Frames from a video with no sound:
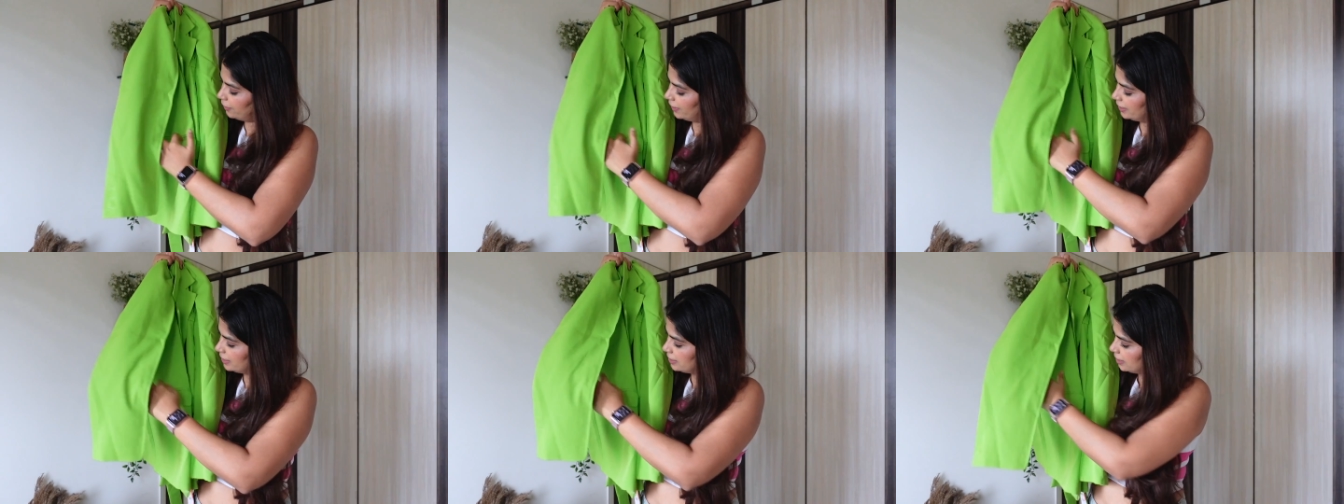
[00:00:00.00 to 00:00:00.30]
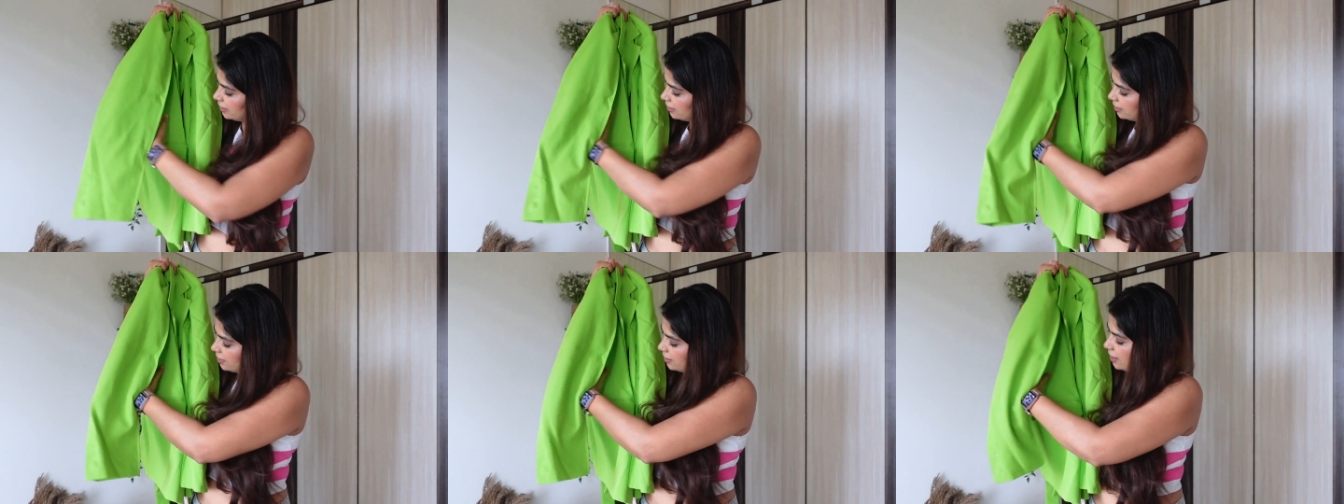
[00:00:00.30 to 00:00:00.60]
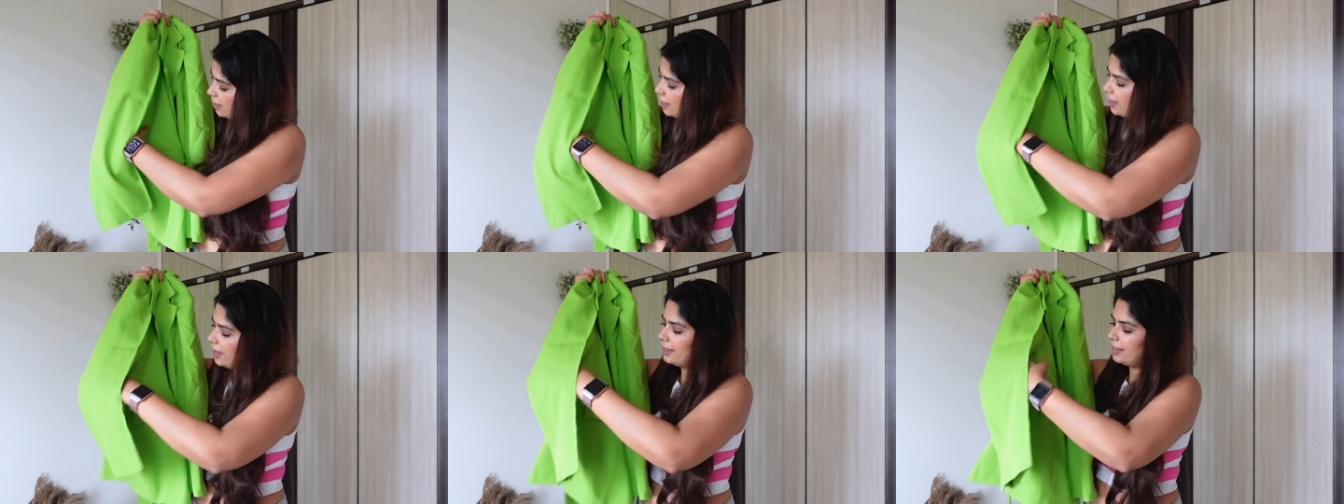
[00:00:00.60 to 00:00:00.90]
where is it?
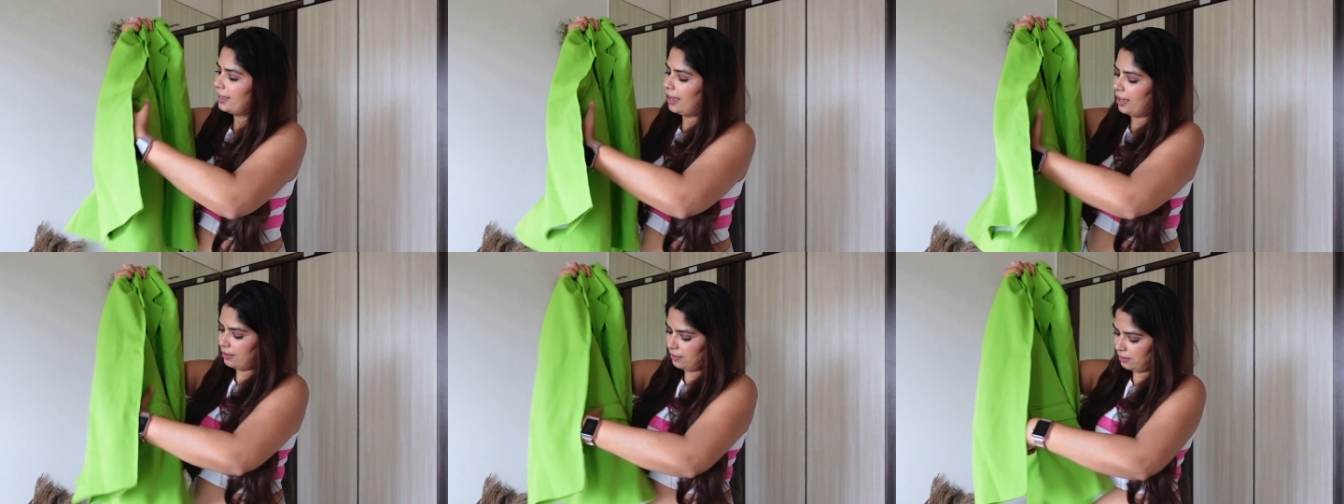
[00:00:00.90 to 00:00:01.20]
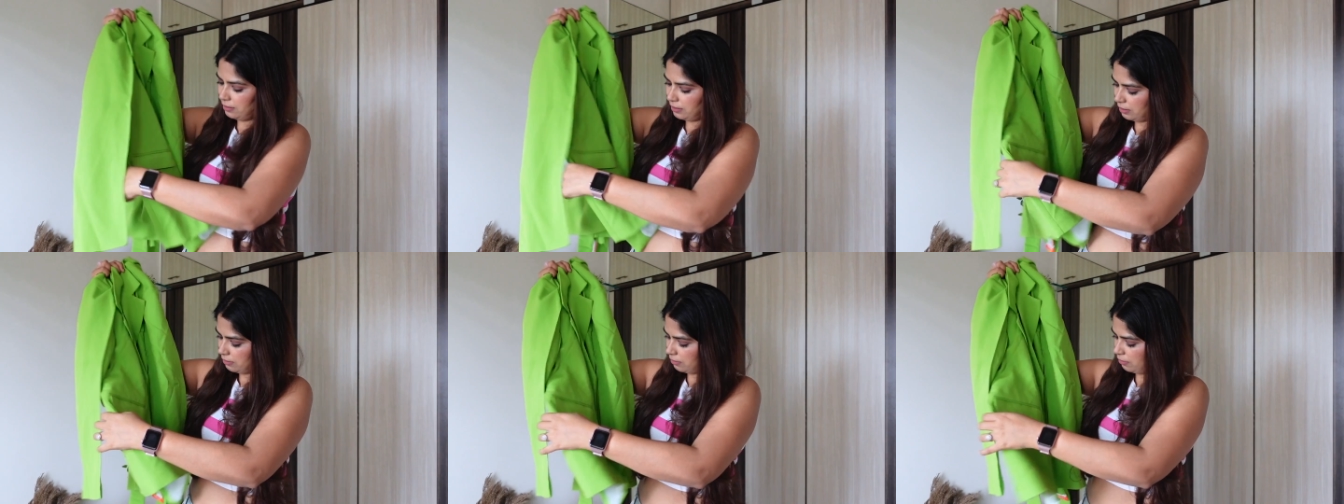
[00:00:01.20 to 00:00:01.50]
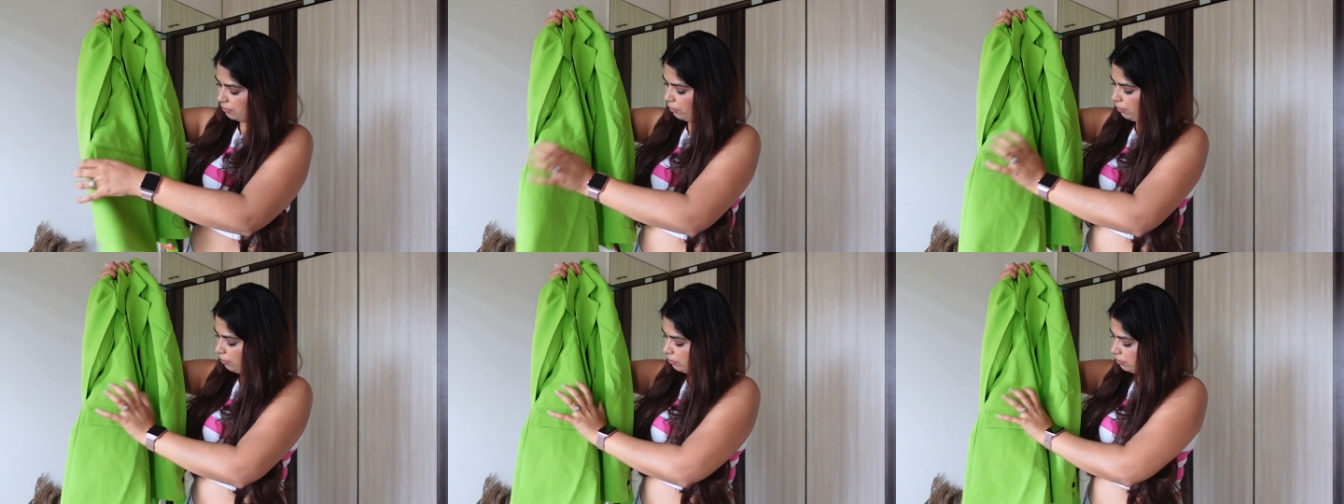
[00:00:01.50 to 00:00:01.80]
Yeah,
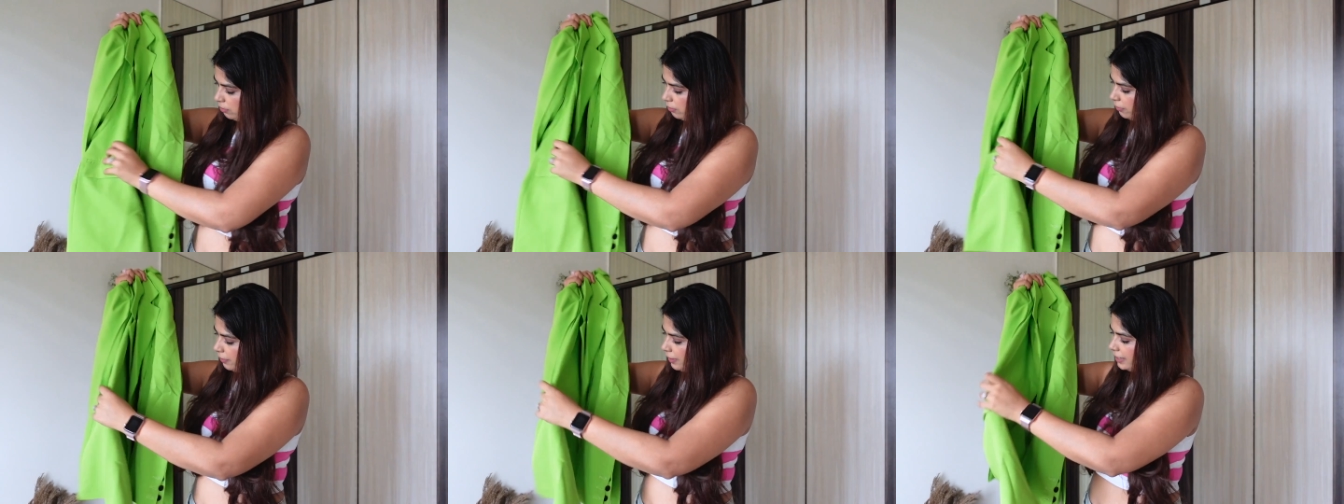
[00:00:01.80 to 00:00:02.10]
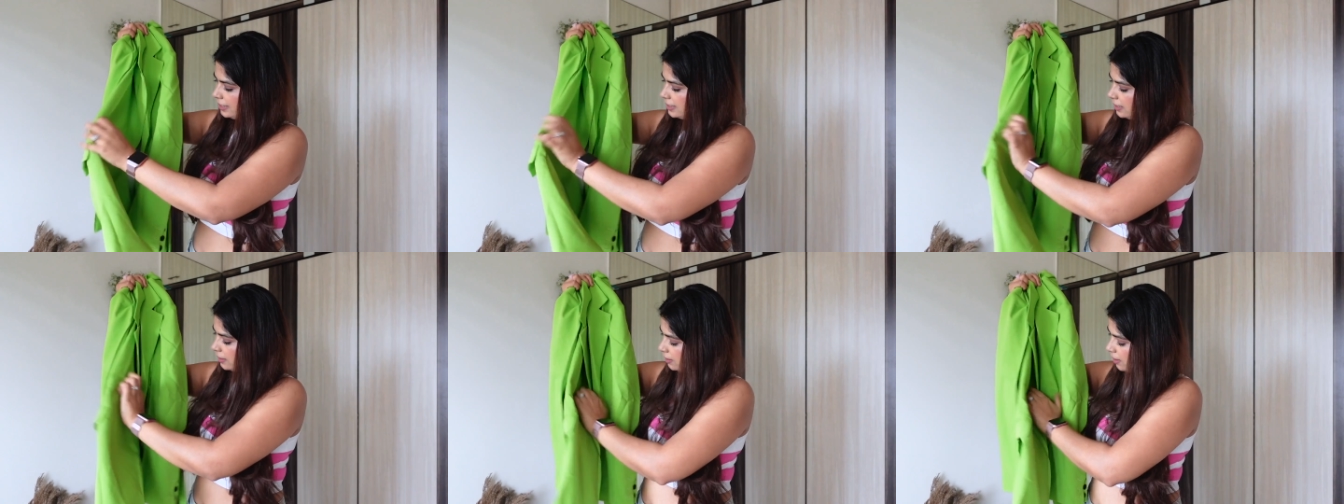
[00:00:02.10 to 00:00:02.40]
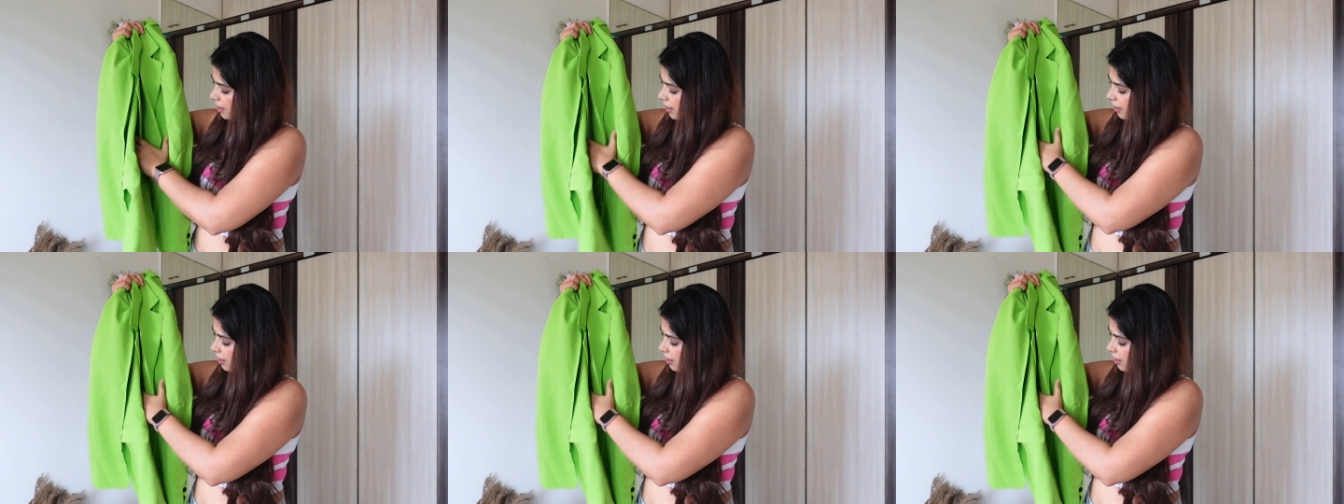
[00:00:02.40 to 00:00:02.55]
where is it?